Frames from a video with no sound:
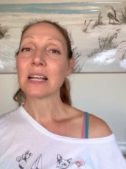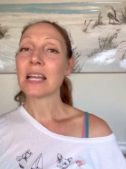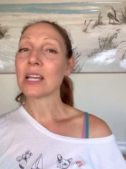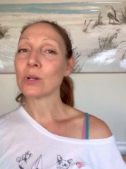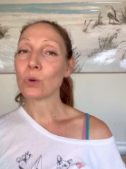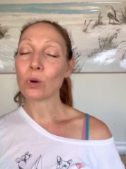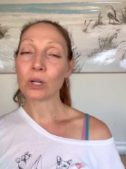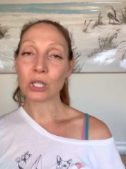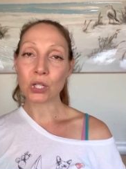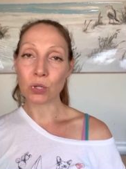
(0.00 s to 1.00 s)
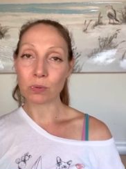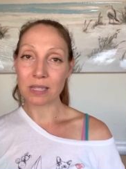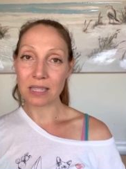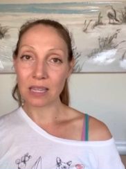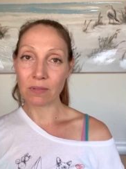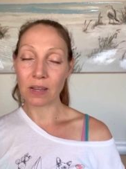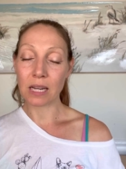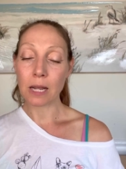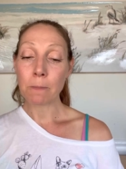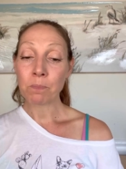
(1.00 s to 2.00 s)
in order to receive
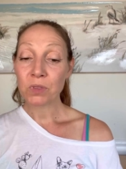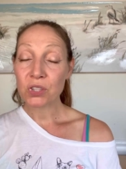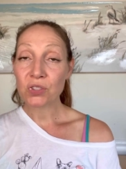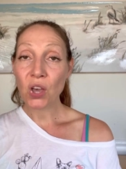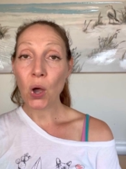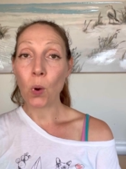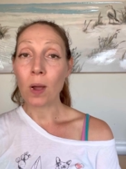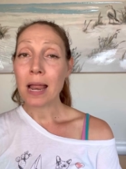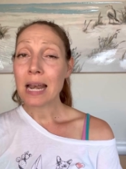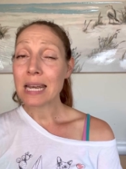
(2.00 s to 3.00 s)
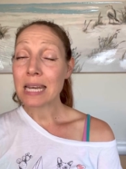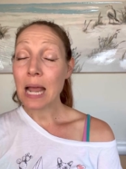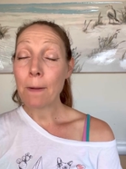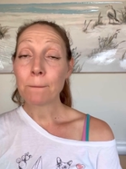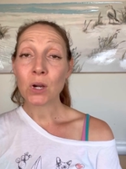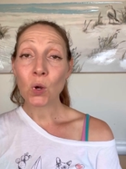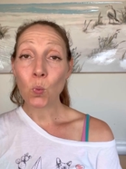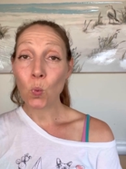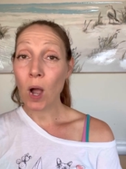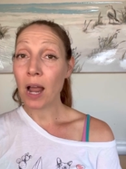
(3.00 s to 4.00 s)
it. So, number
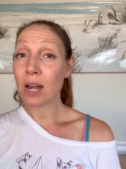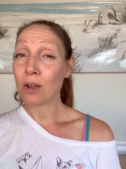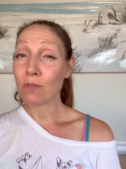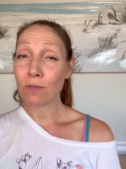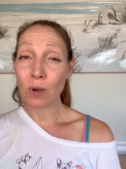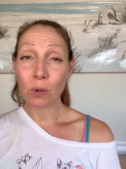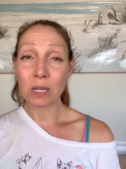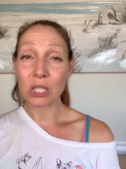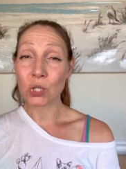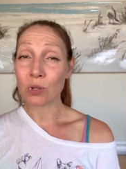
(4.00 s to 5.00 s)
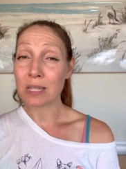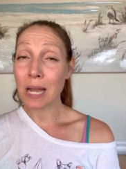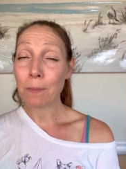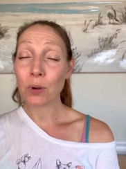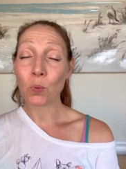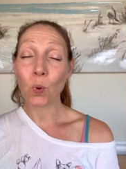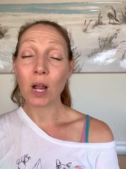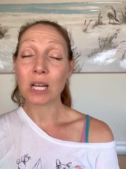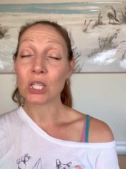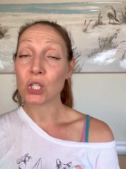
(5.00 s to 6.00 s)
one focus, your number
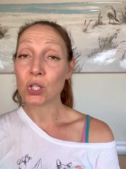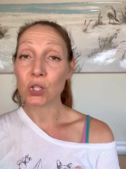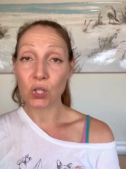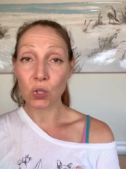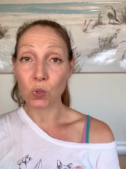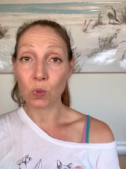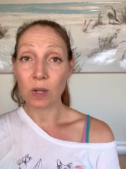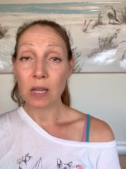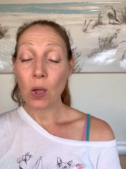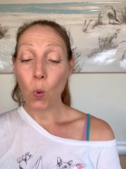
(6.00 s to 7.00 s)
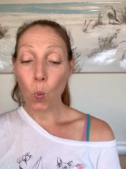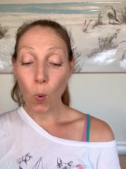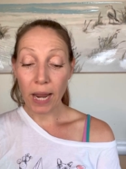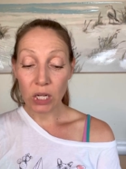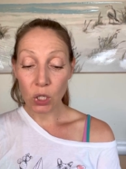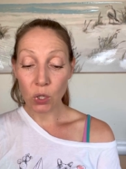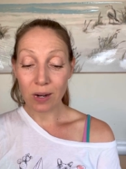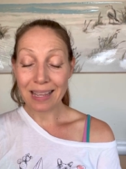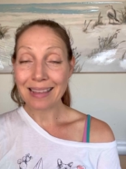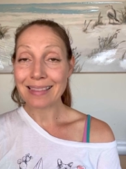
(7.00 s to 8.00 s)
one to do when you're
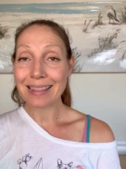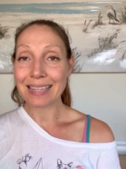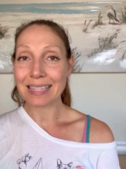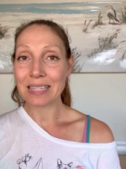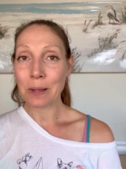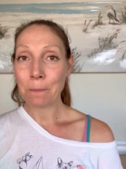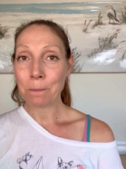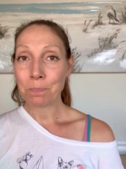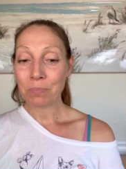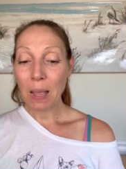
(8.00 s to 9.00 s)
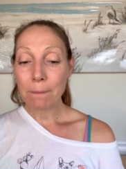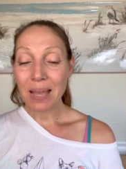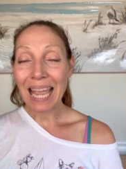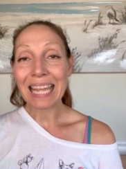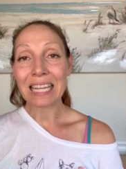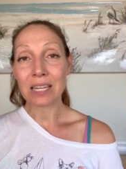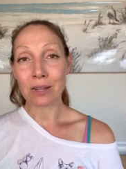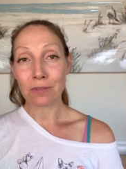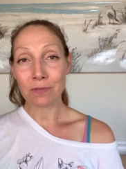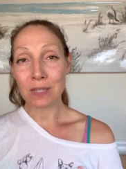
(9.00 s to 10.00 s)
in this
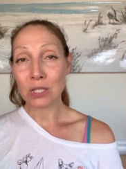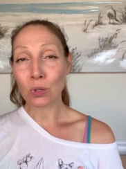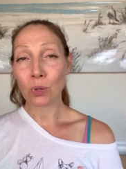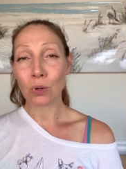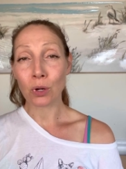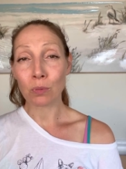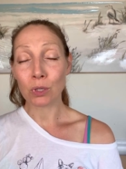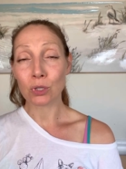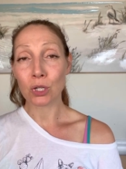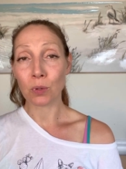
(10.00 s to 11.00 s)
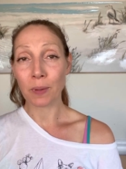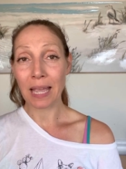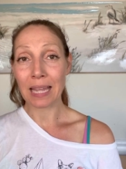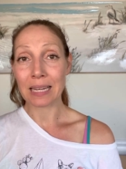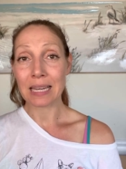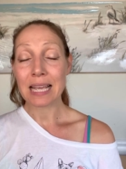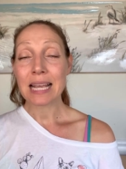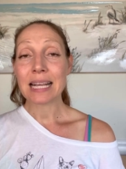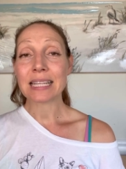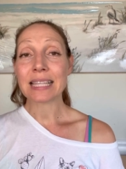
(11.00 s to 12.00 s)
pain, physical or emotional pain,
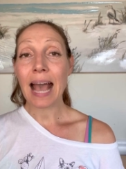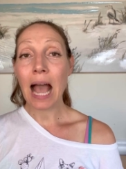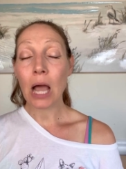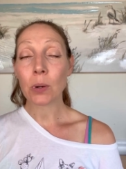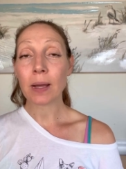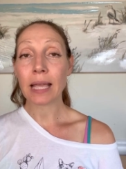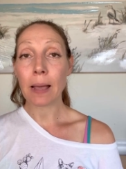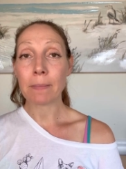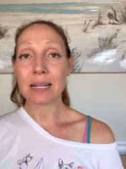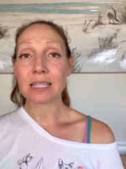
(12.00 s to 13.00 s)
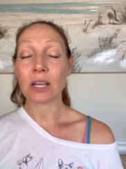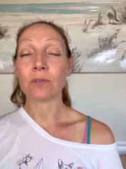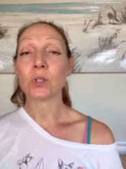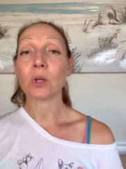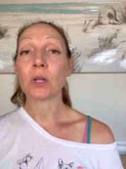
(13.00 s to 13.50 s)
is how do I get myself to